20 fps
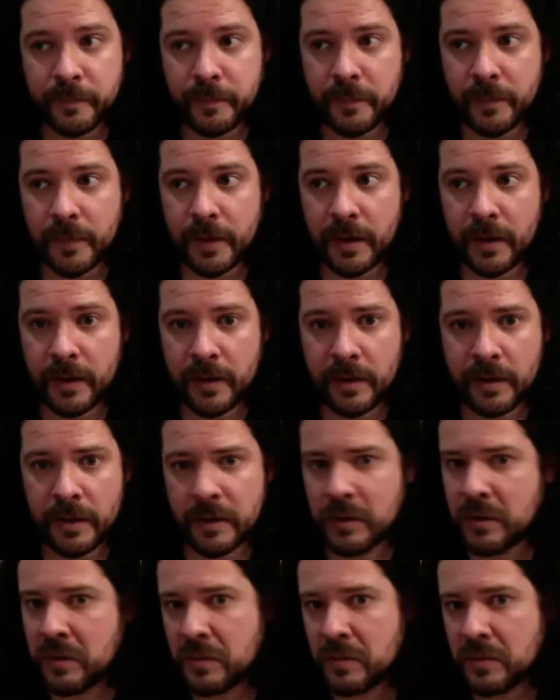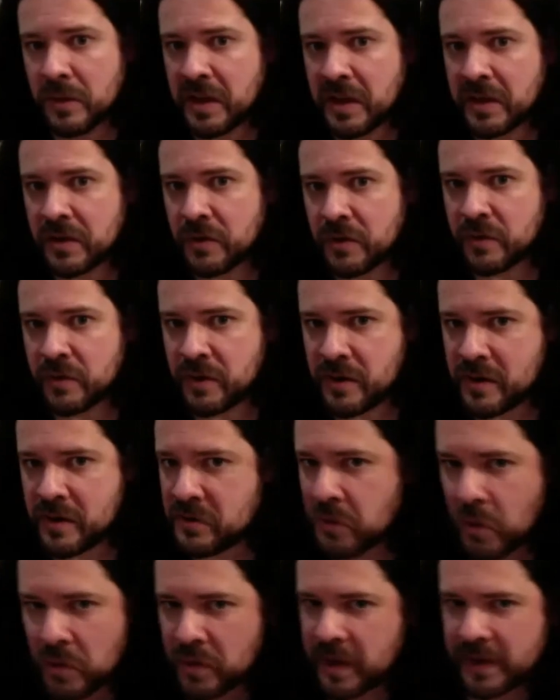Mm-hmm. You know, like you
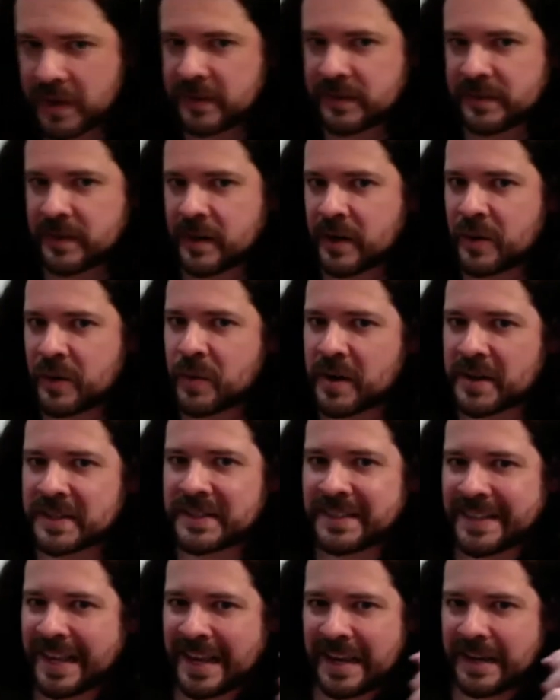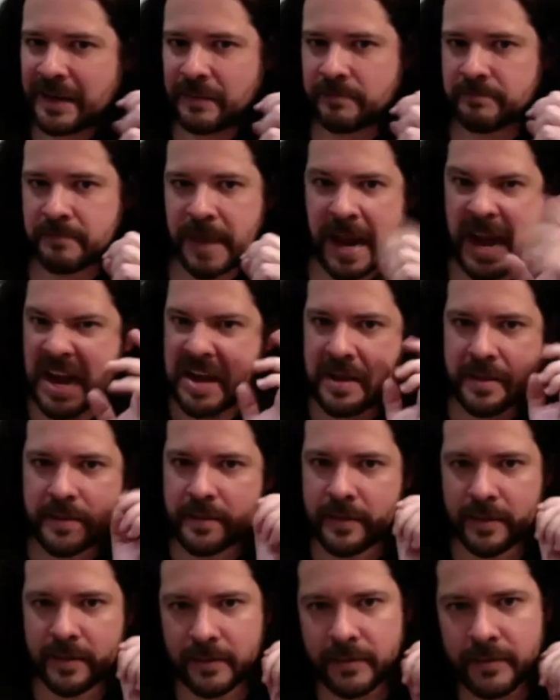don't necessarily want to say
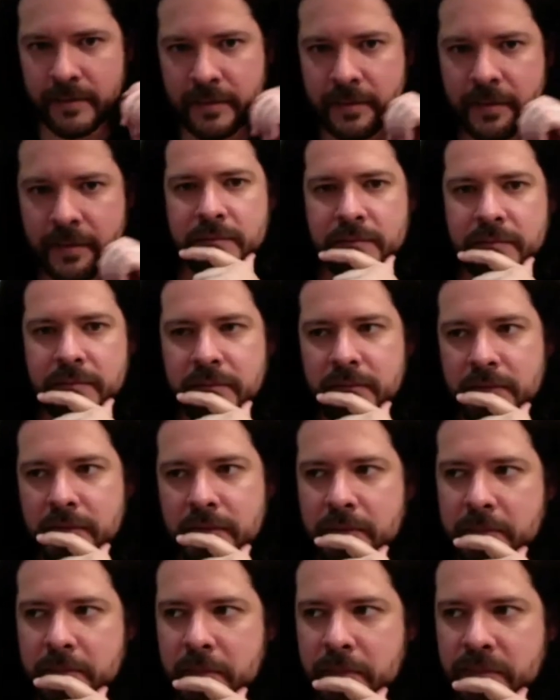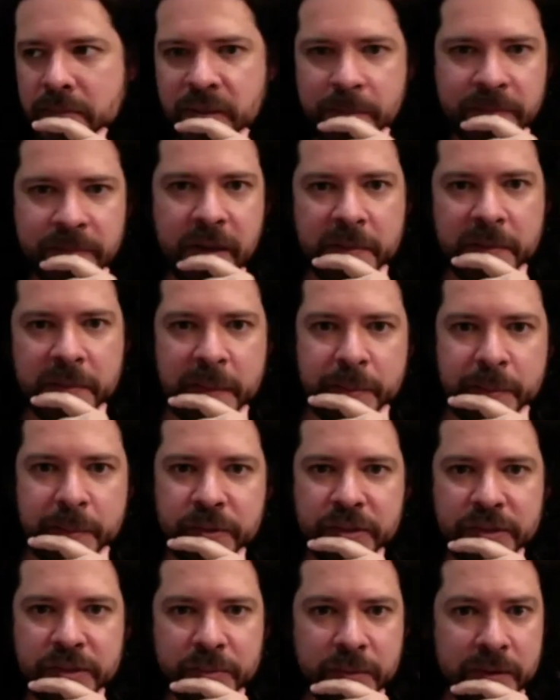anything. Sometimes people
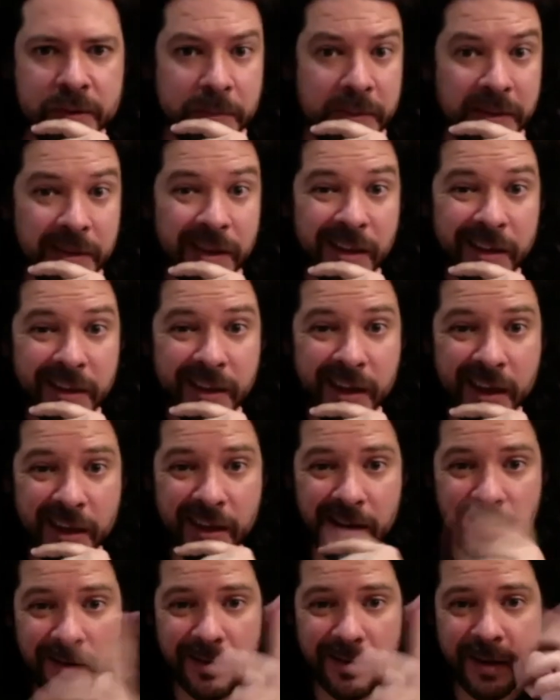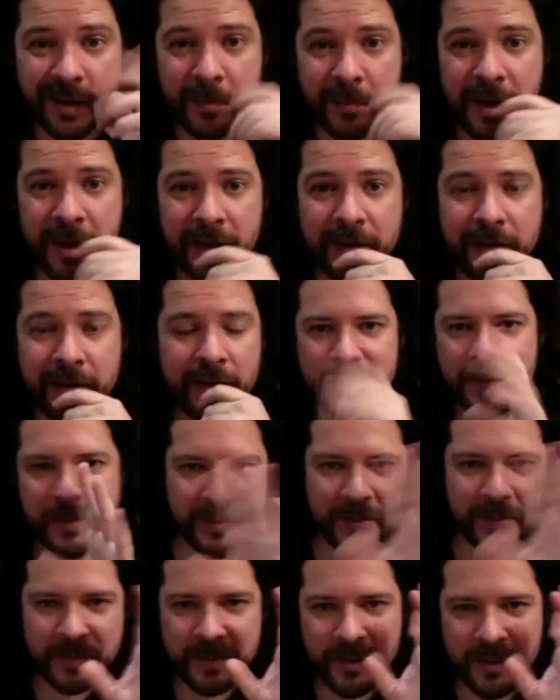just want to be like, hey, look at my
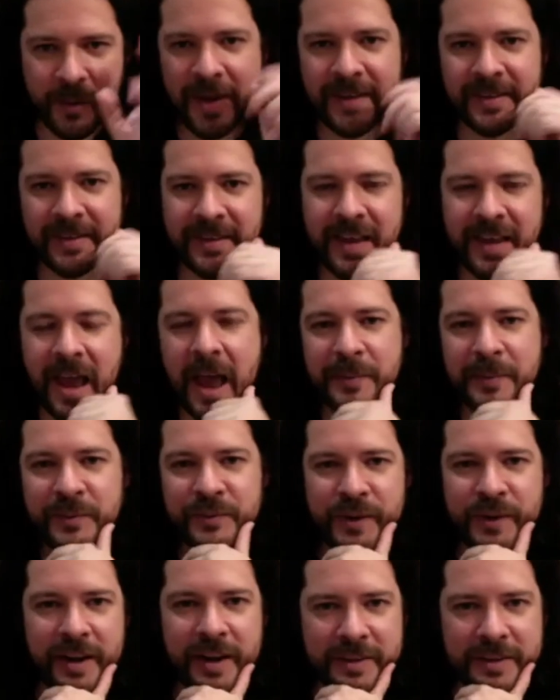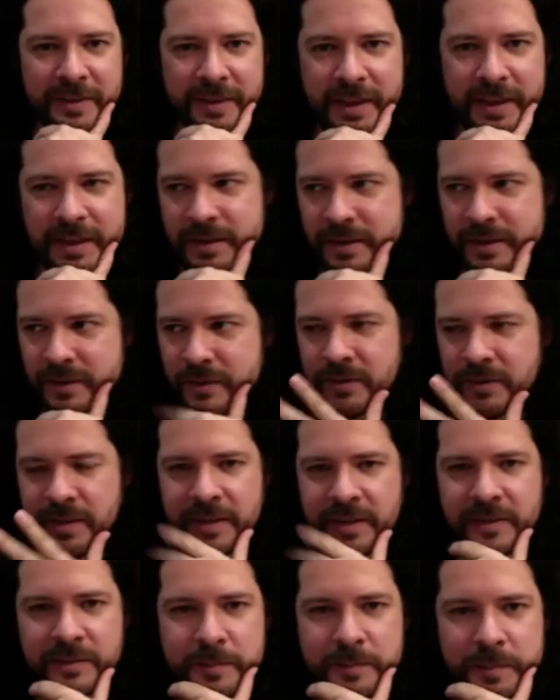crazy abstract thing, you know,
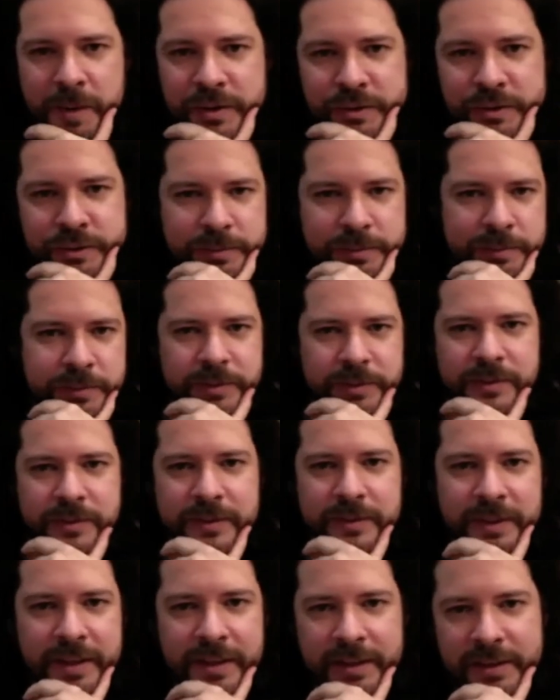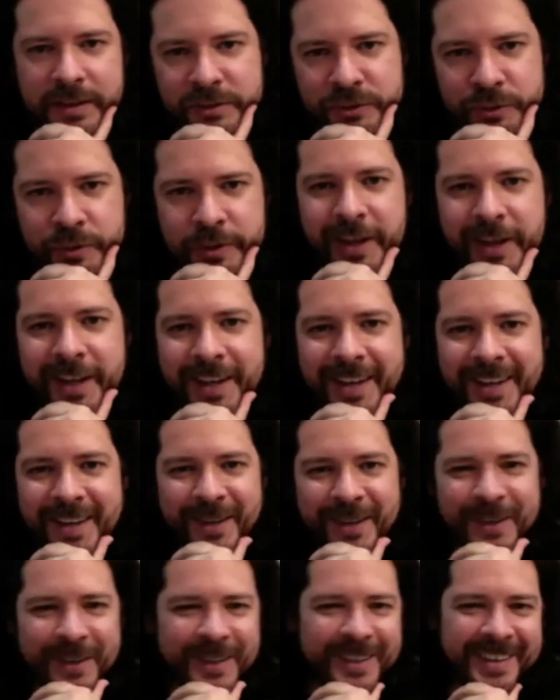take some mushrooms and like enjoy
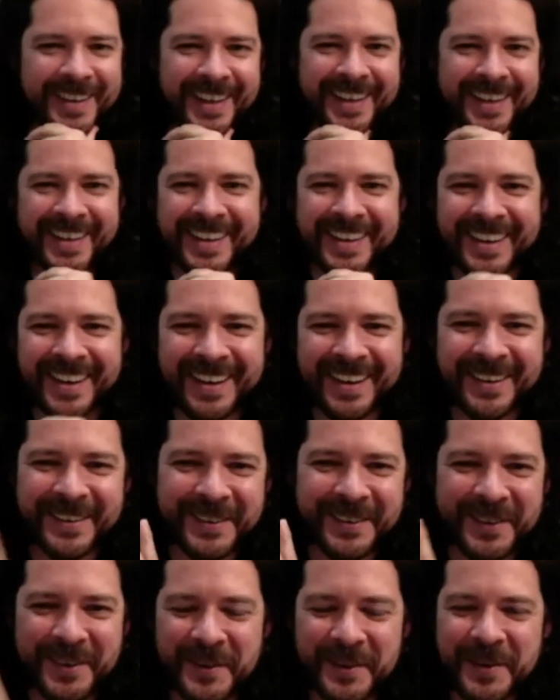it. Like, I don't know.